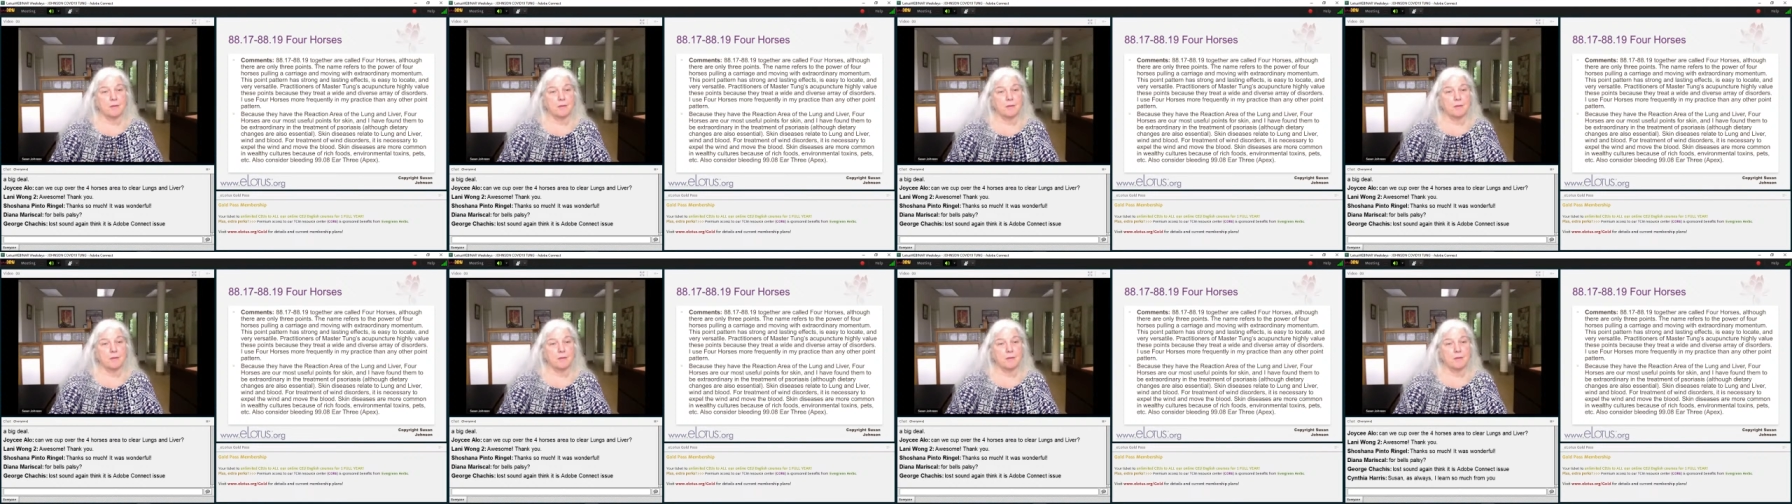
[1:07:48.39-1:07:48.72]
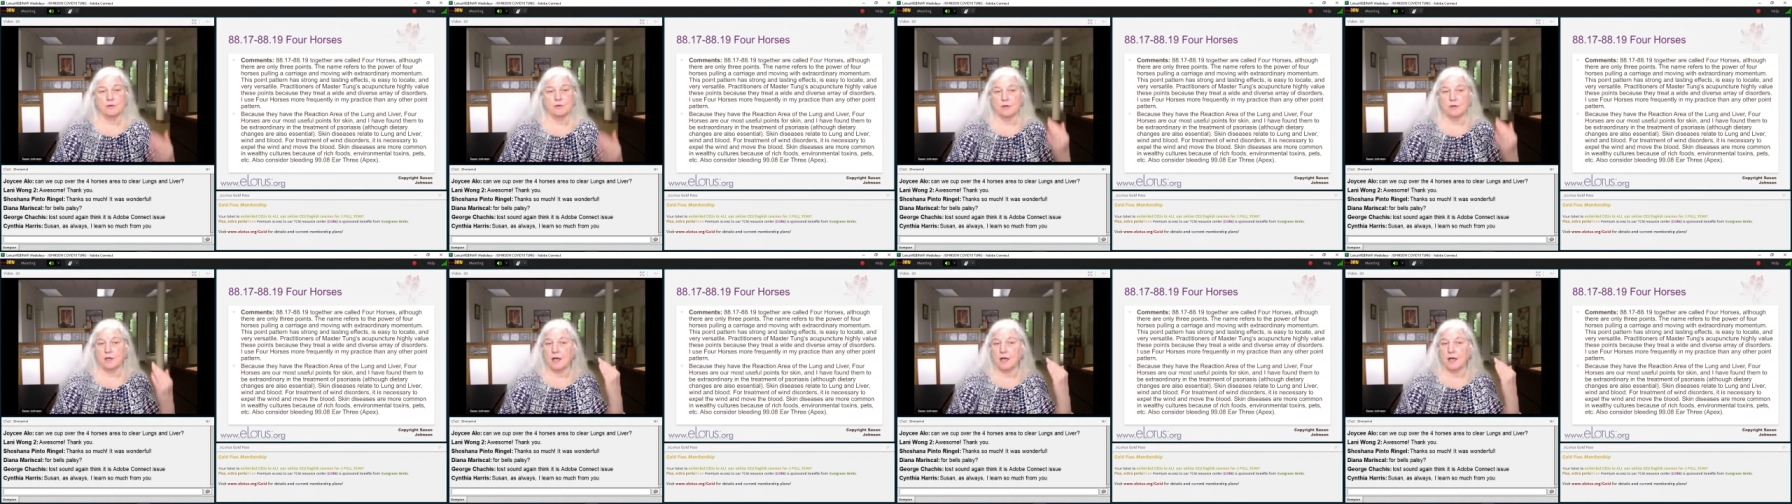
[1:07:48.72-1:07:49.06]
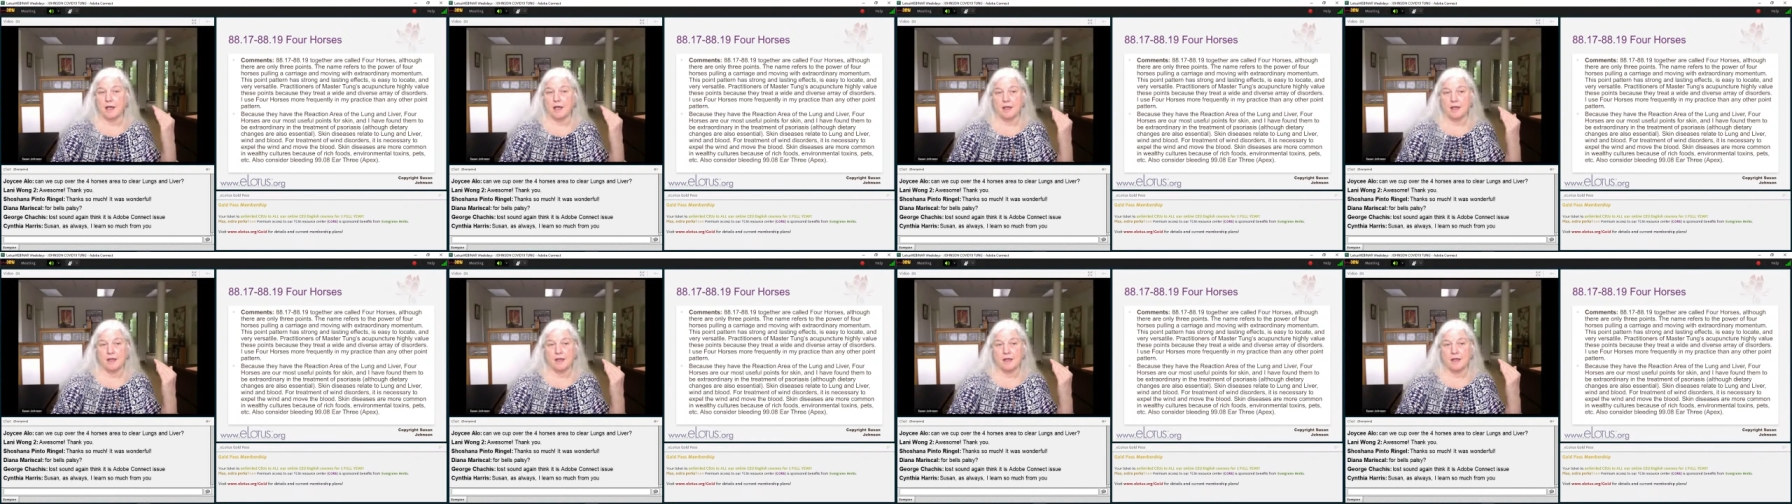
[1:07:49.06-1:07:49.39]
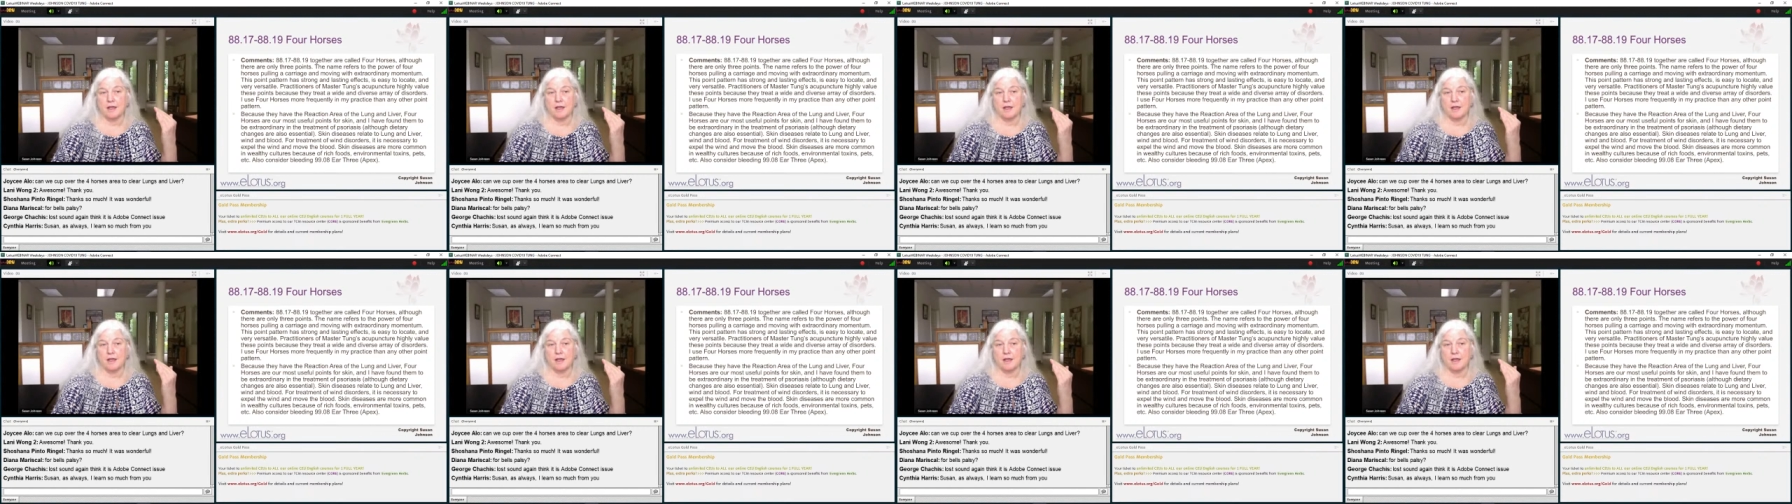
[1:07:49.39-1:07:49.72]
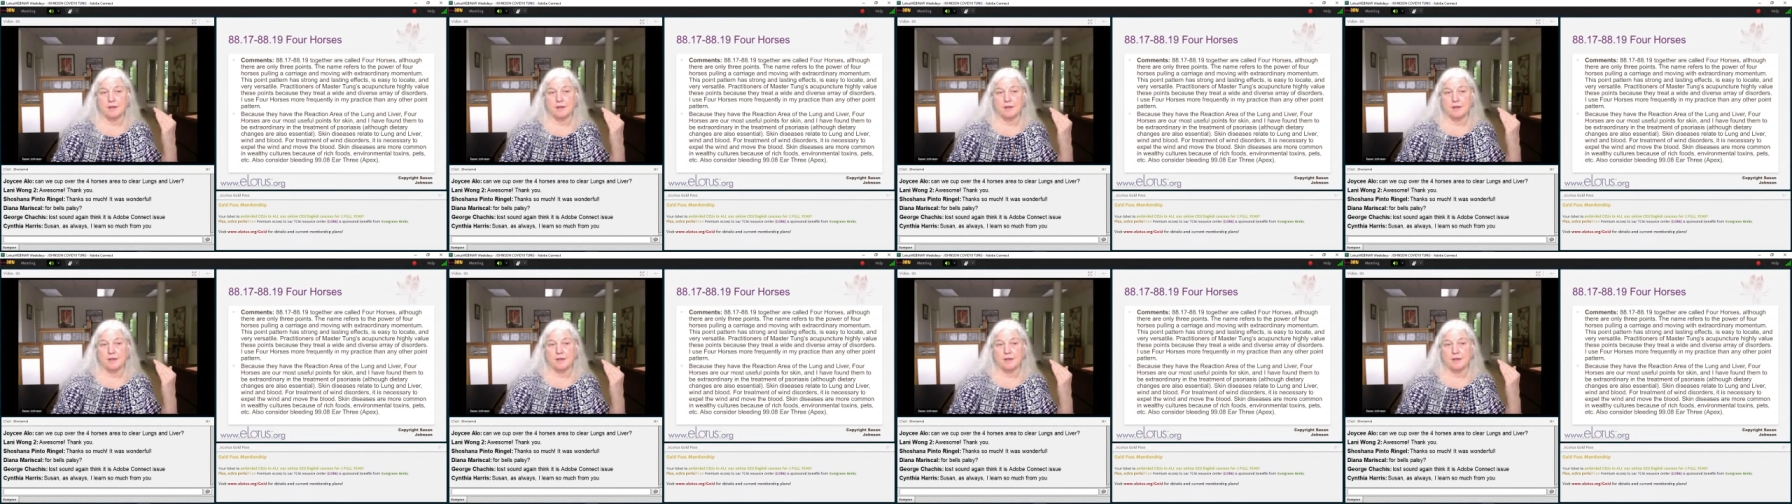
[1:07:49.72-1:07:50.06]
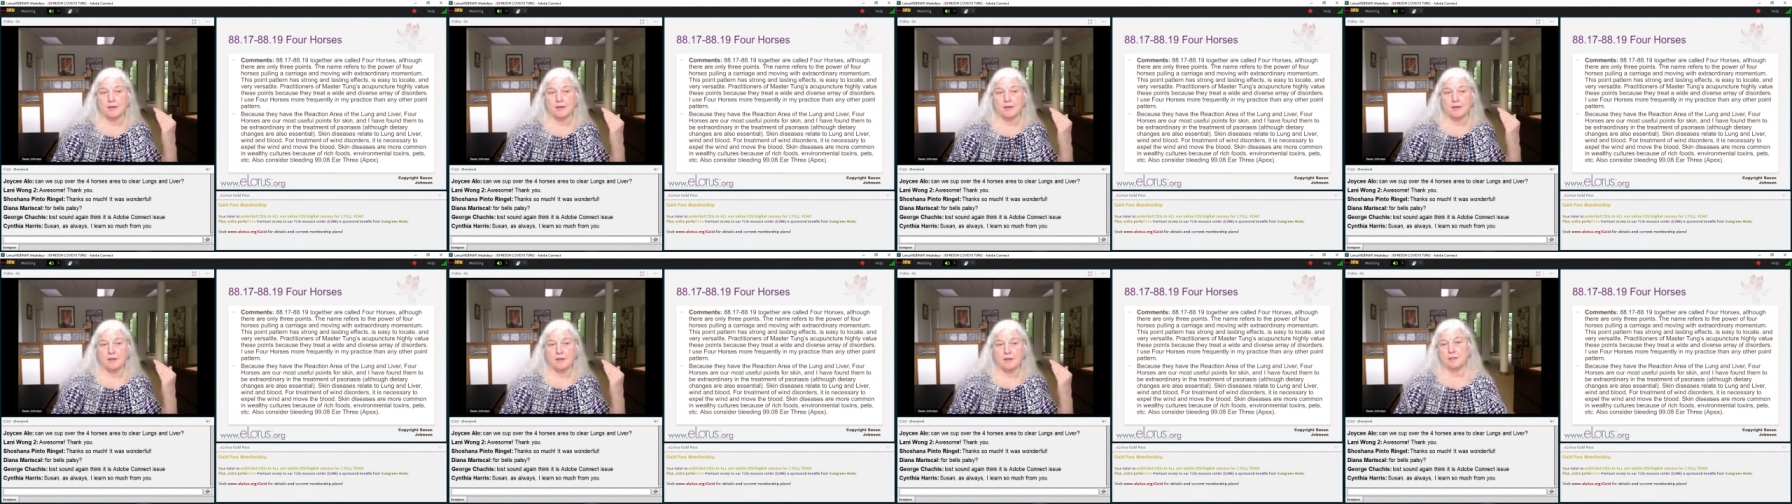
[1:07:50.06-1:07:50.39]
Also for eyes. You can
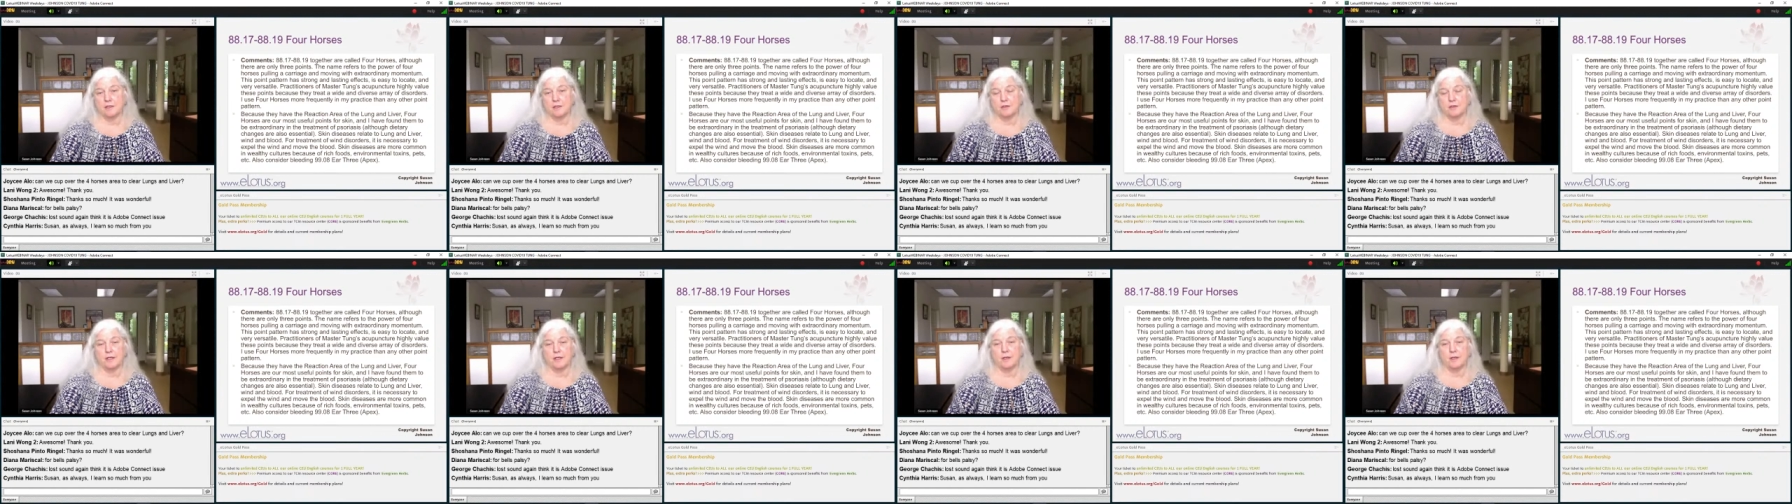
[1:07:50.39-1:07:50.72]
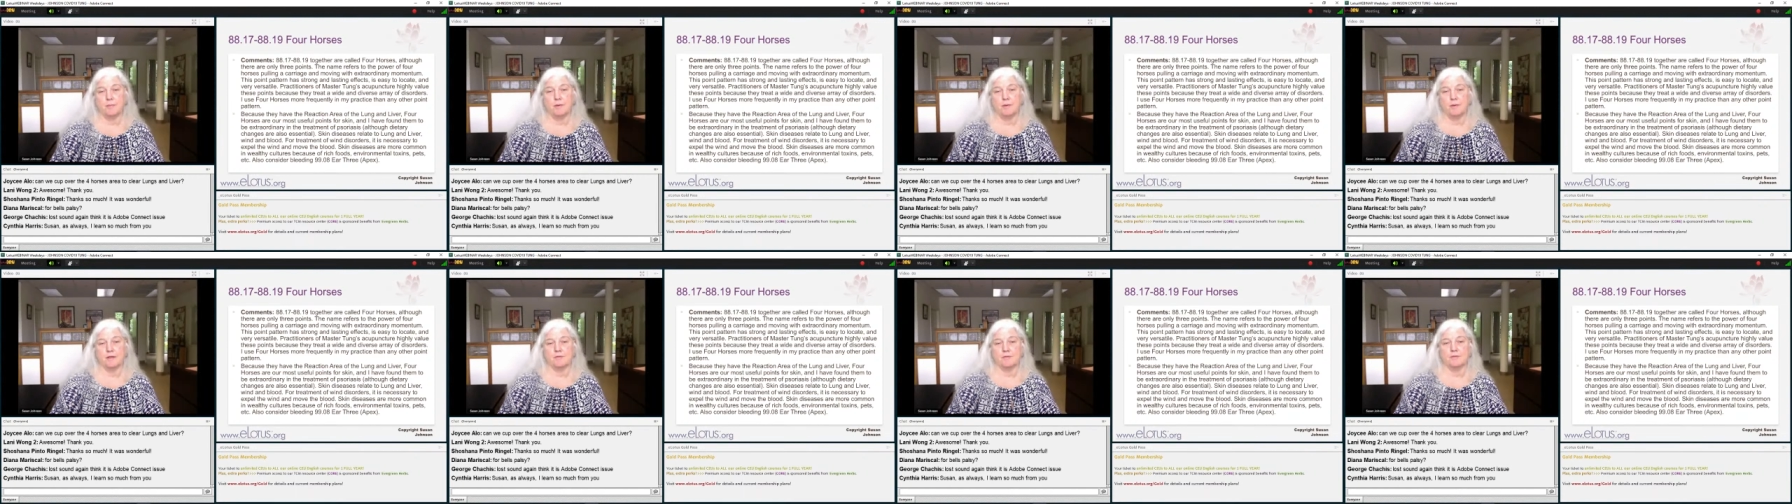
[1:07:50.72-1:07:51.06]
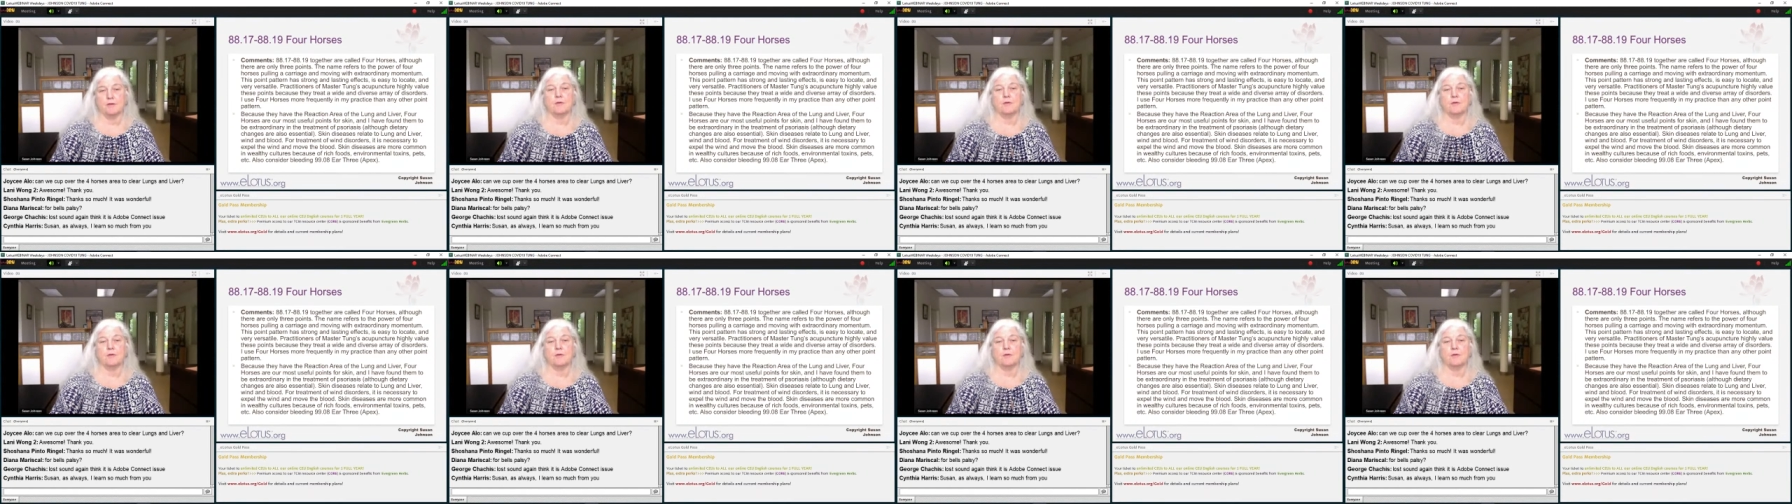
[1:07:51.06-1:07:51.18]
bleed ear apex.